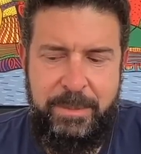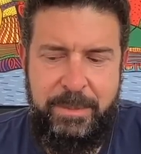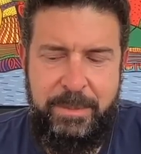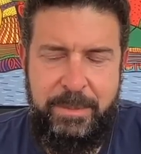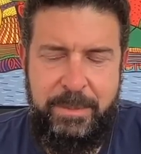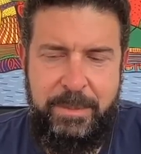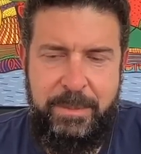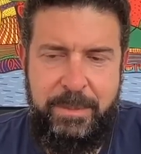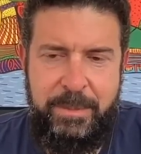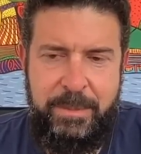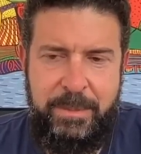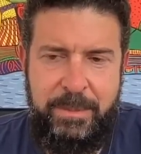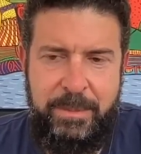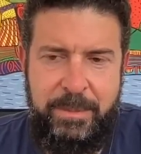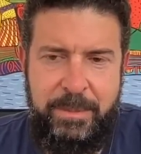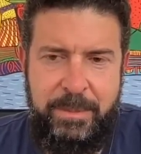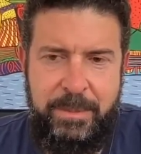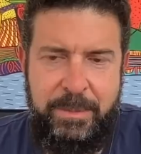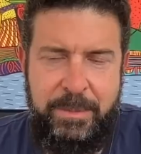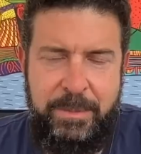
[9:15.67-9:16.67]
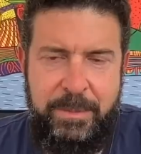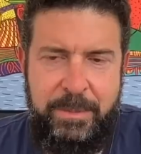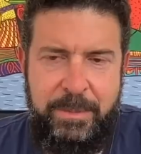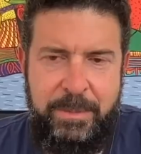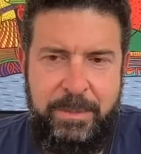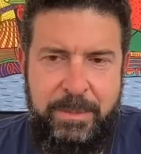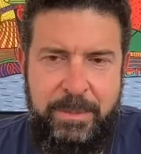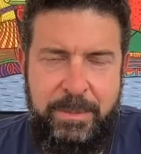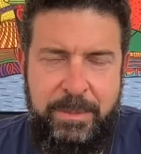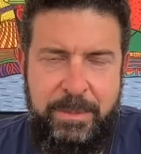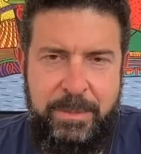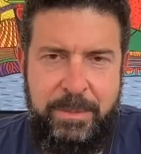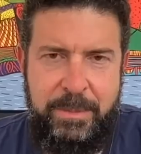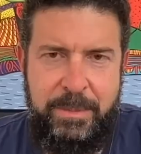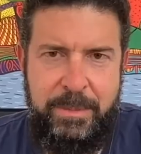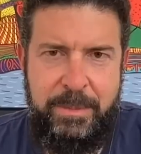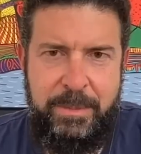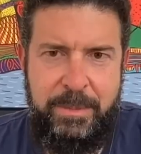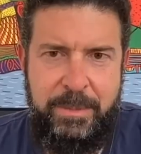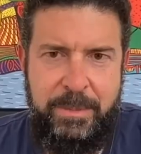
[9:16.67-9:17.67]

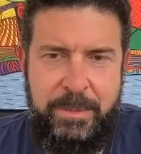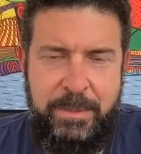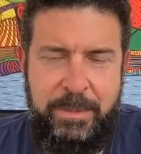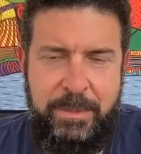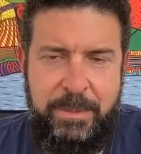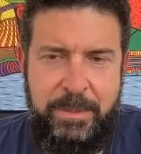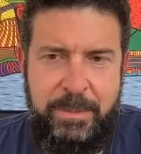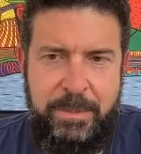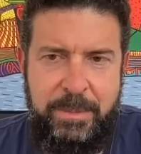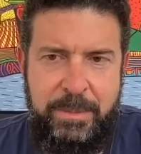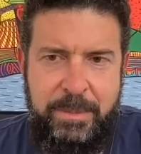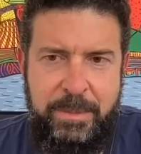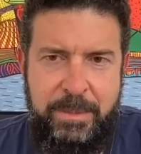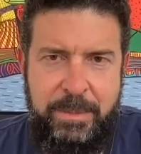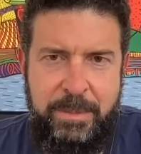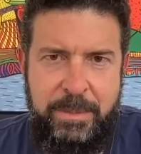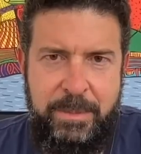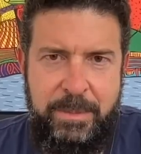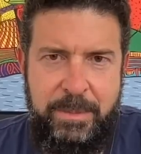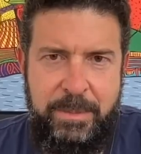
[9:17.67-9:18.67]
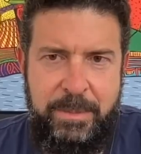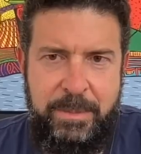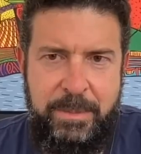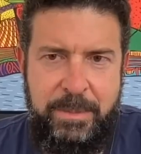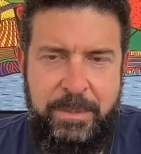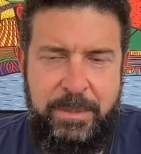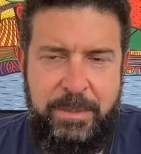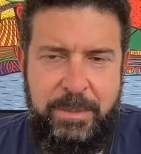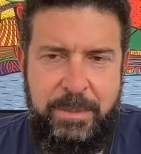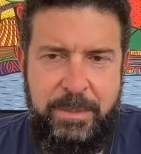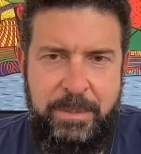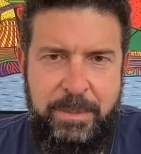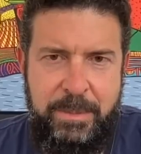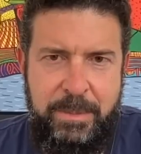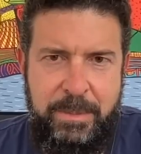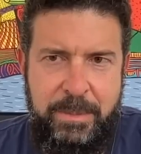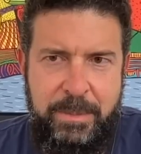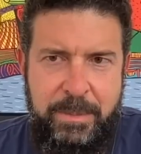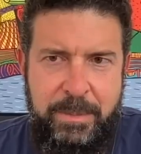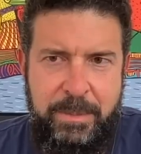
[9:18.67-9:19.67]

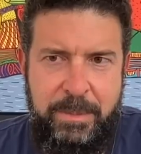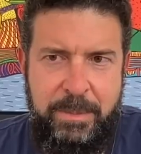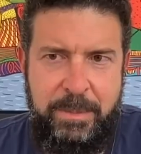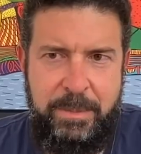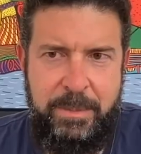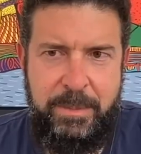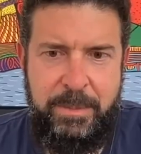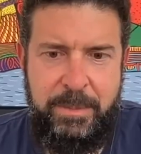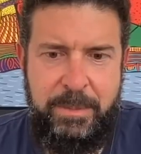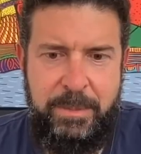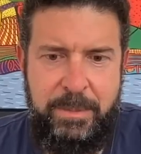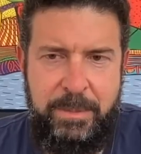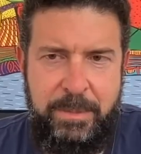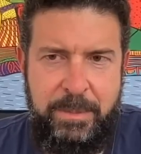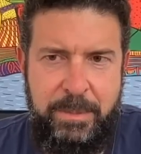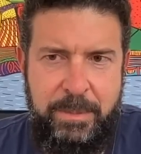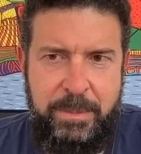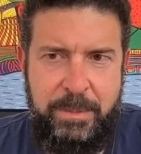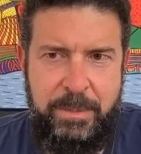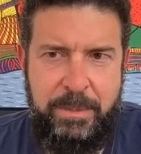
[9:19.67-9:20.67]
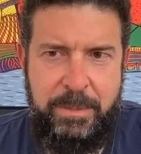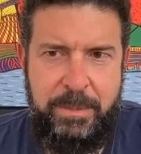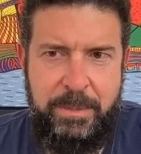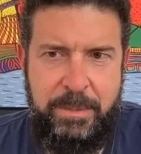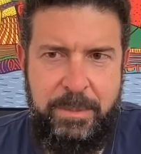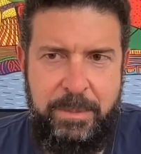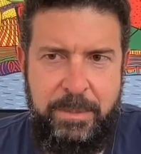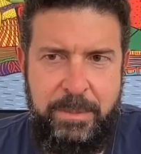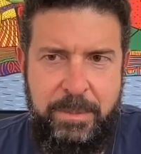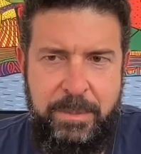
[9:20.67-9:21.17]
(silent)